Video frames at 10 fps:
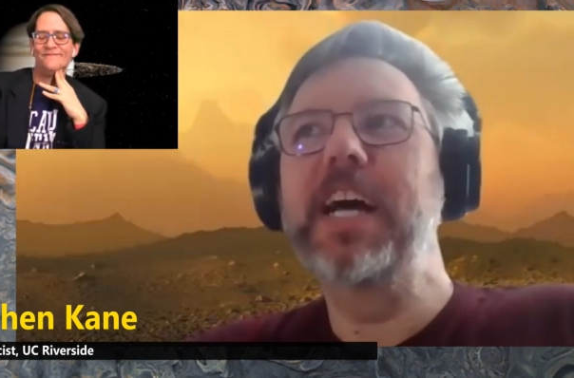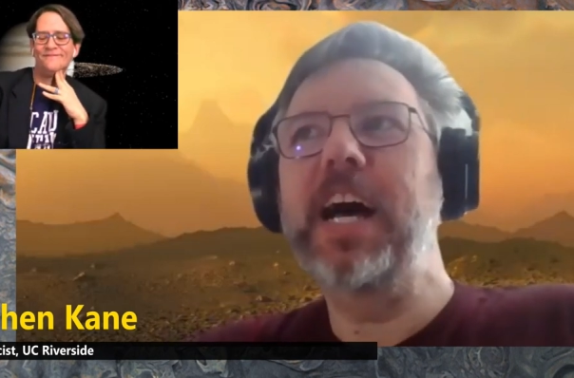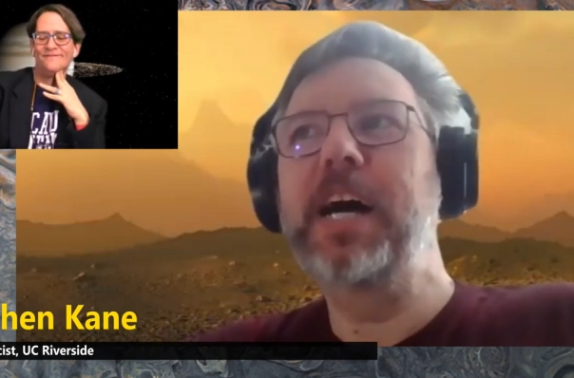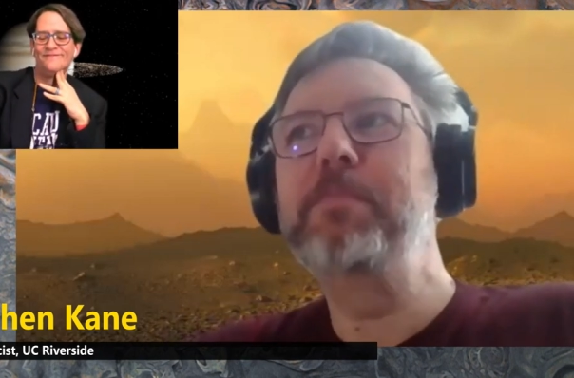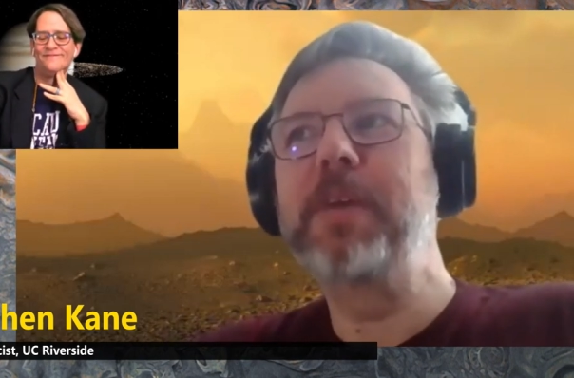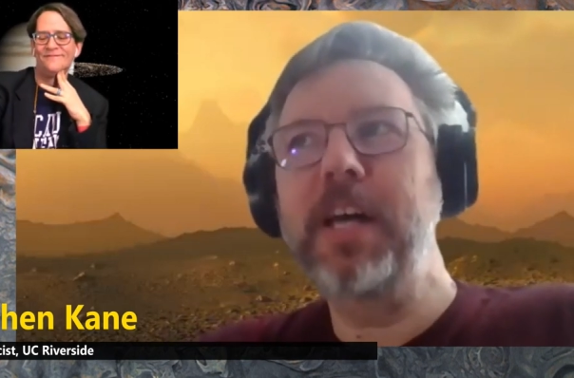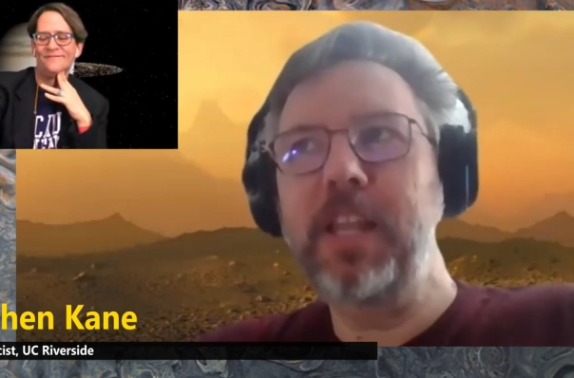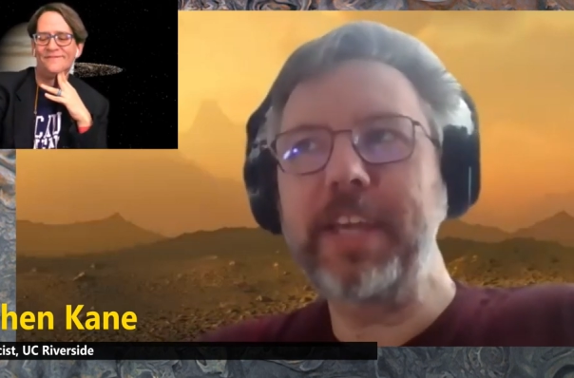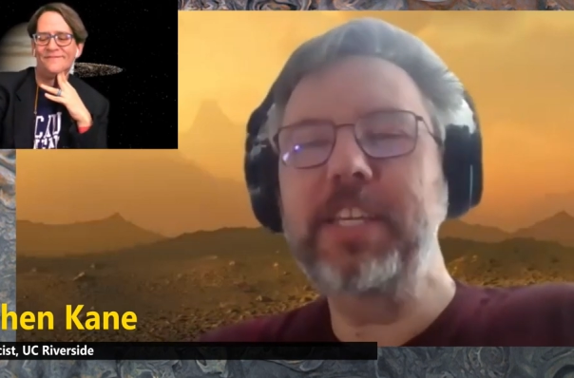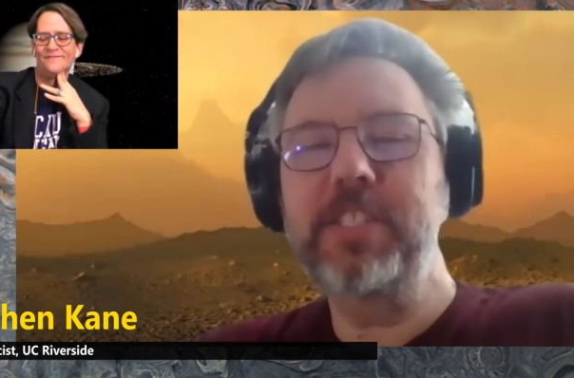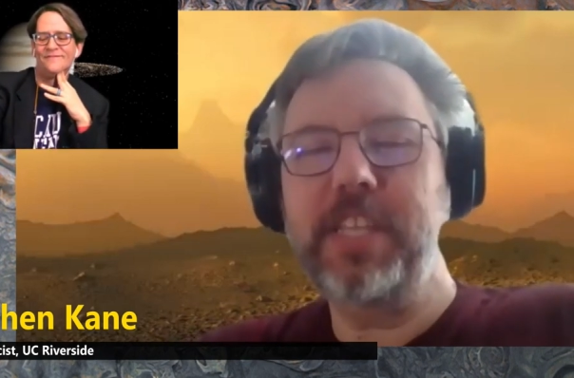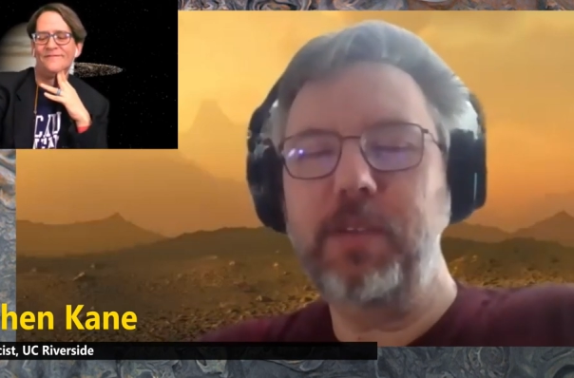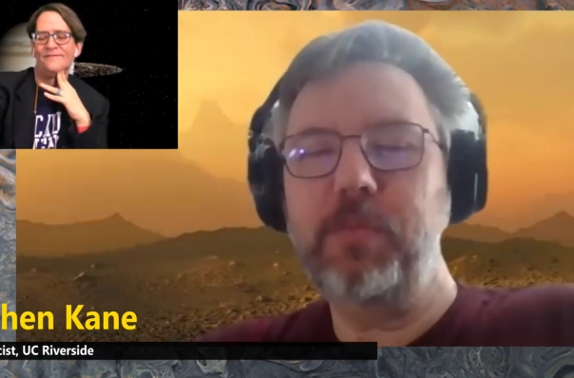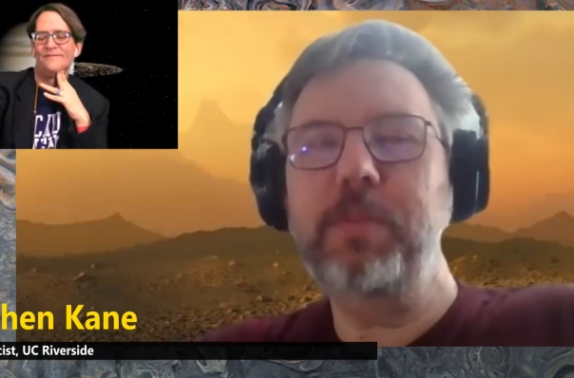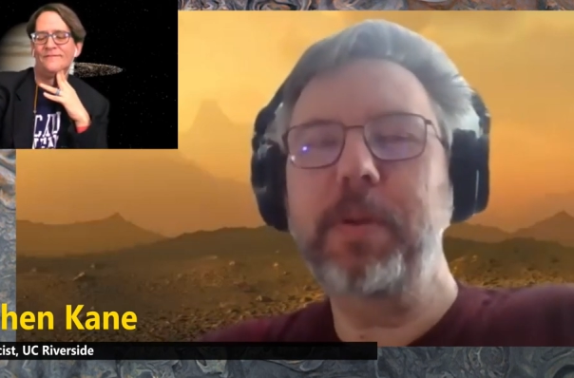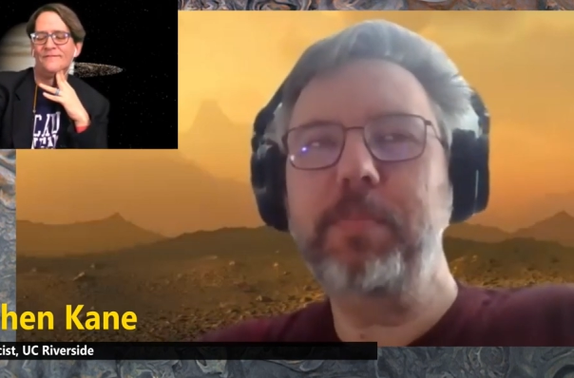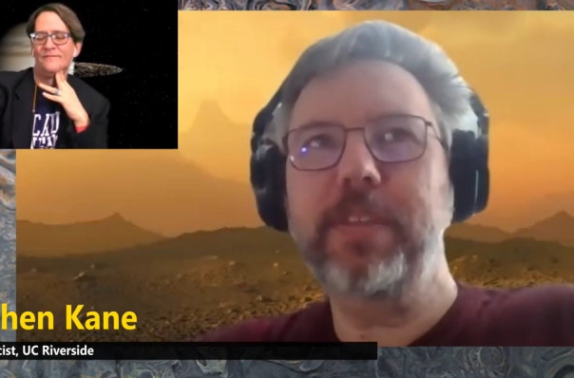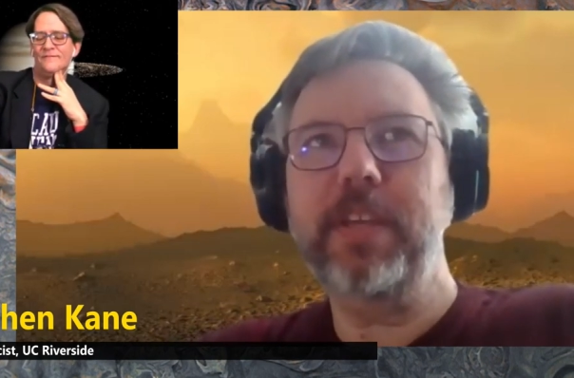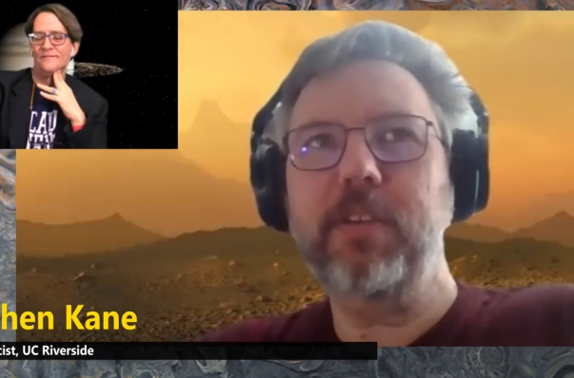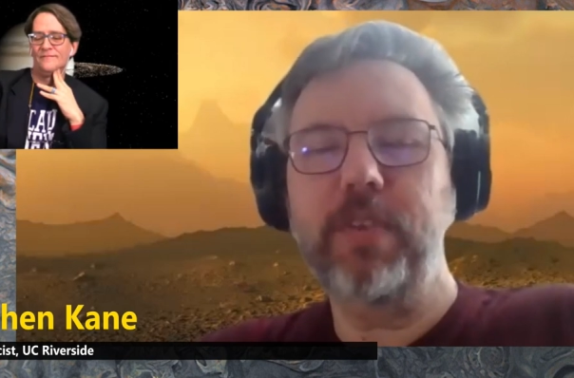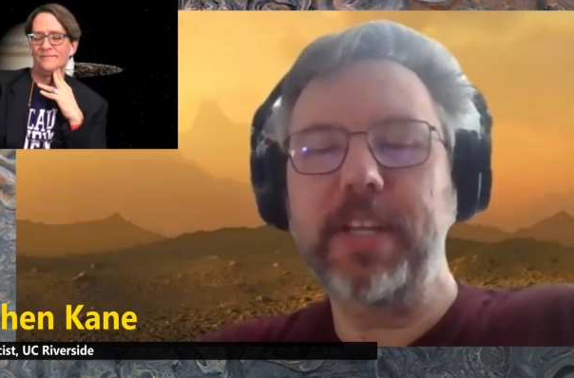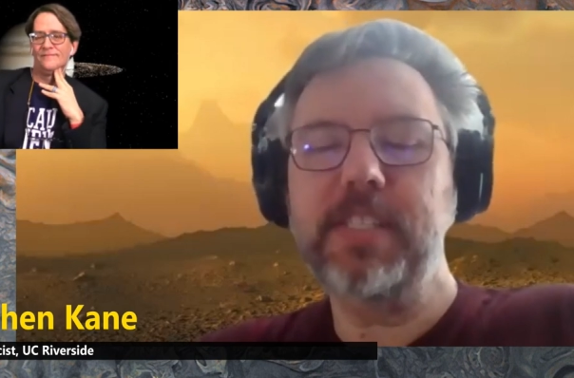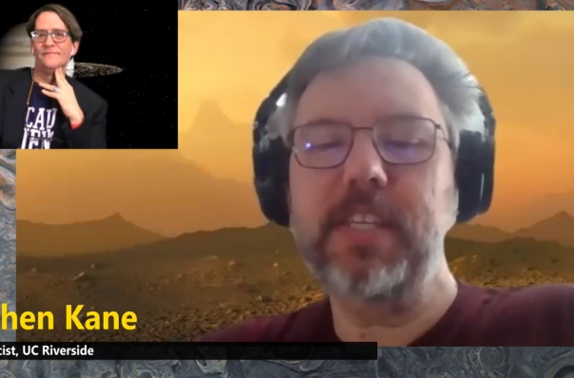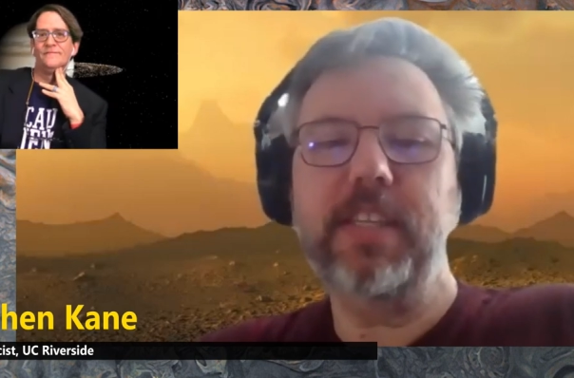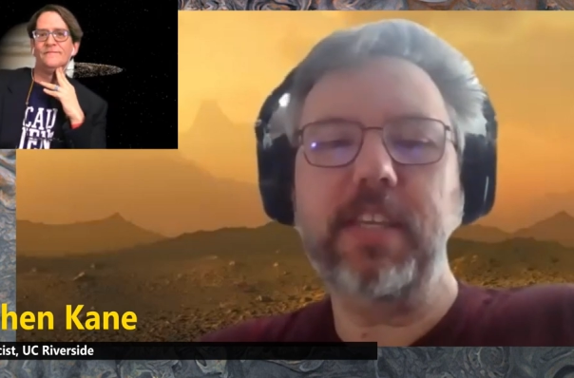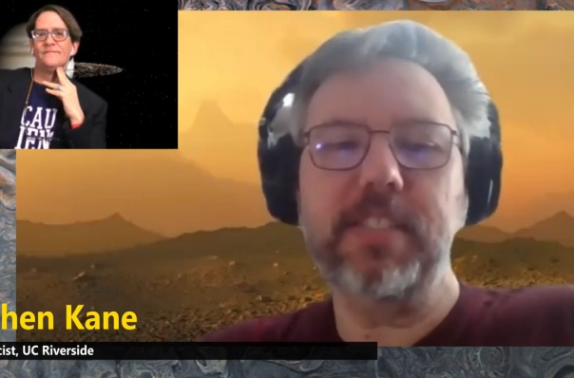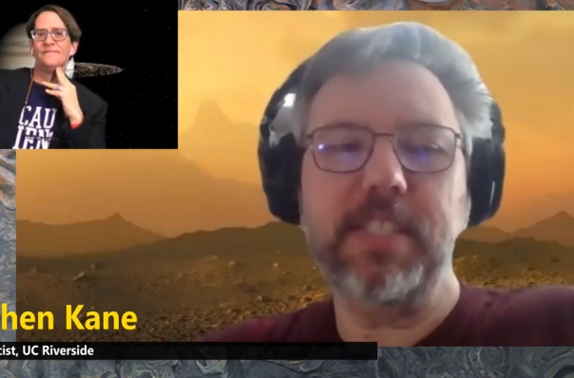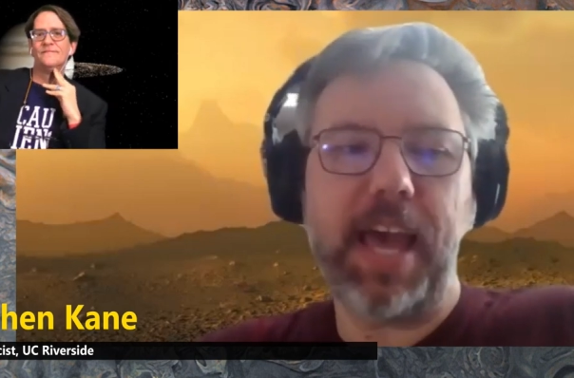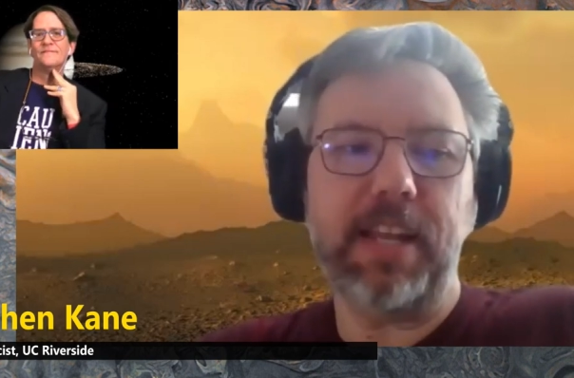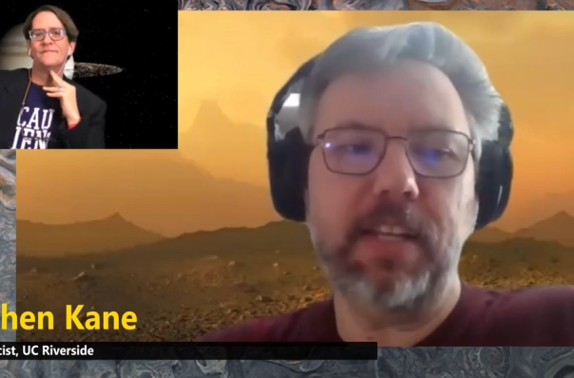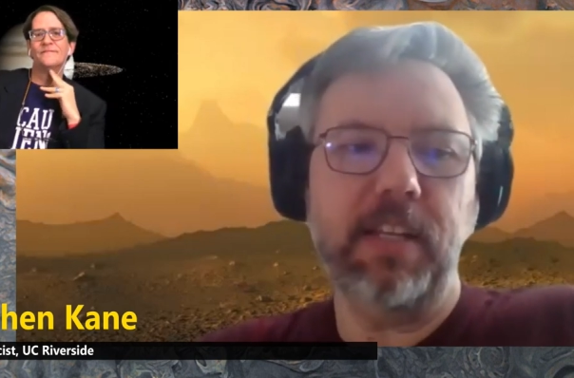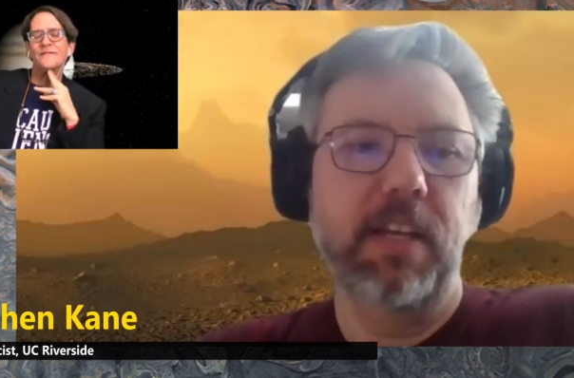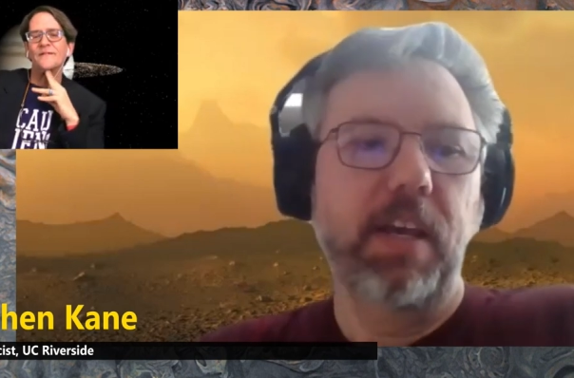Speaker 1: um, like you said, when people think of rings, I think of Saturn.